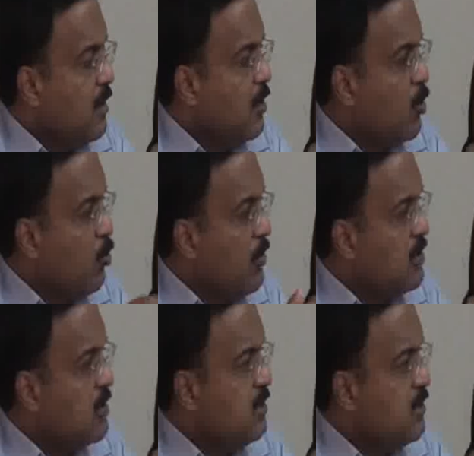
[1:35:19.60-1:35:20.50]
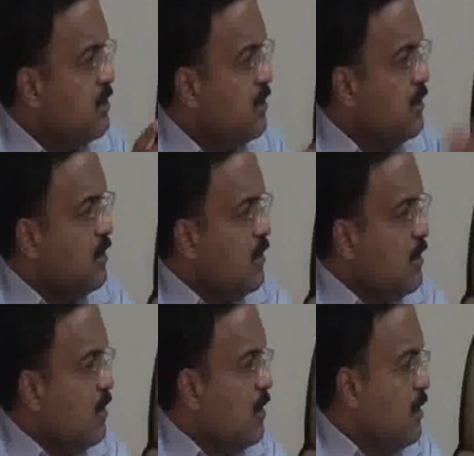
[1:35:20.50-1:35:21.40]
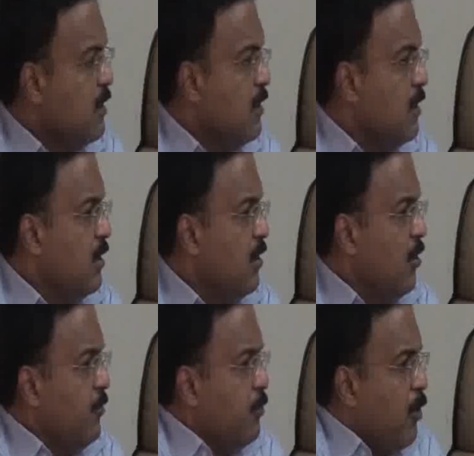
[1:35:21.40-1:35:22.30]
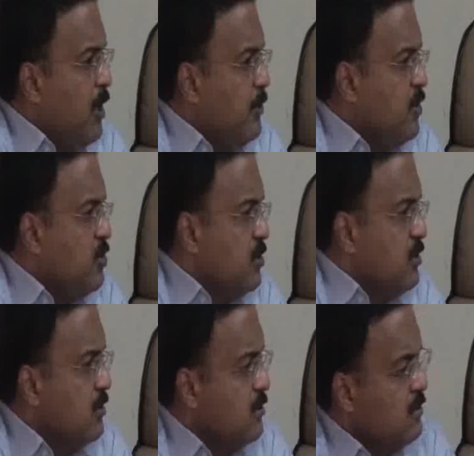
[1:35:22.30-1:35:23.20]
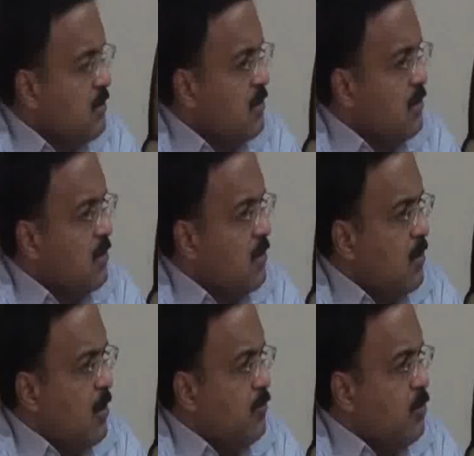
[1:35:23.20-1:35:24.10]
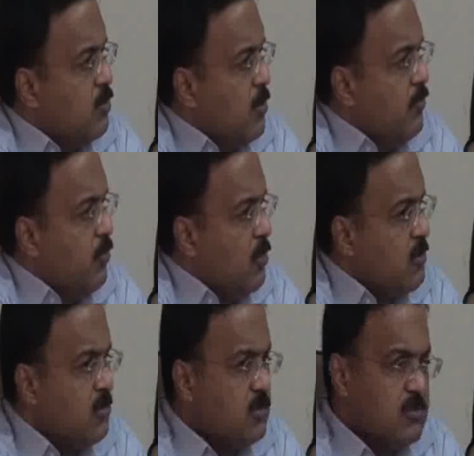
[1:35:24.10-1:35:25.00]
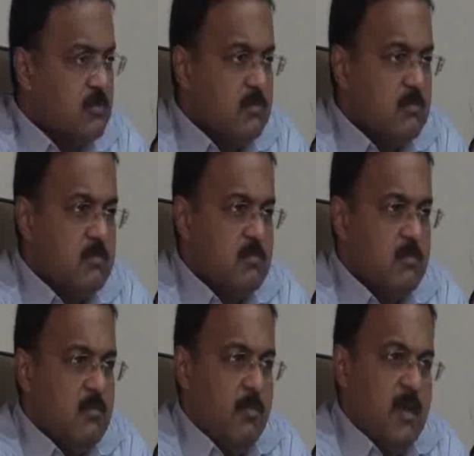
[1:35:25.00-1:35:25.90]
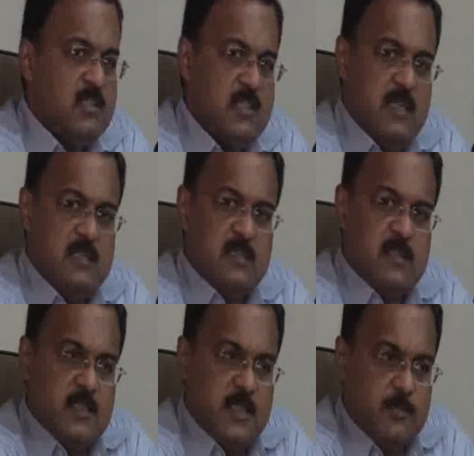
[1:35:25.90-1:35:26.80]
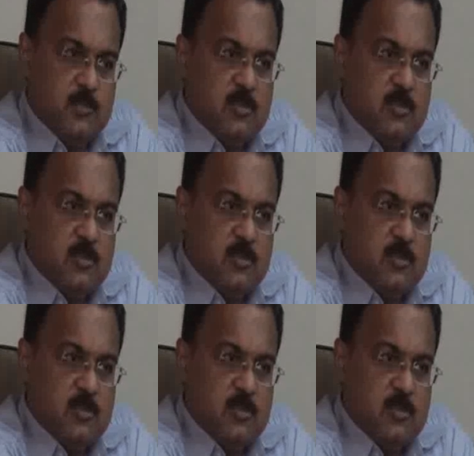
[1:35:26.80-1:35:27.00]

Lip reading: rules of prohibition of use of force, much less its exceptions.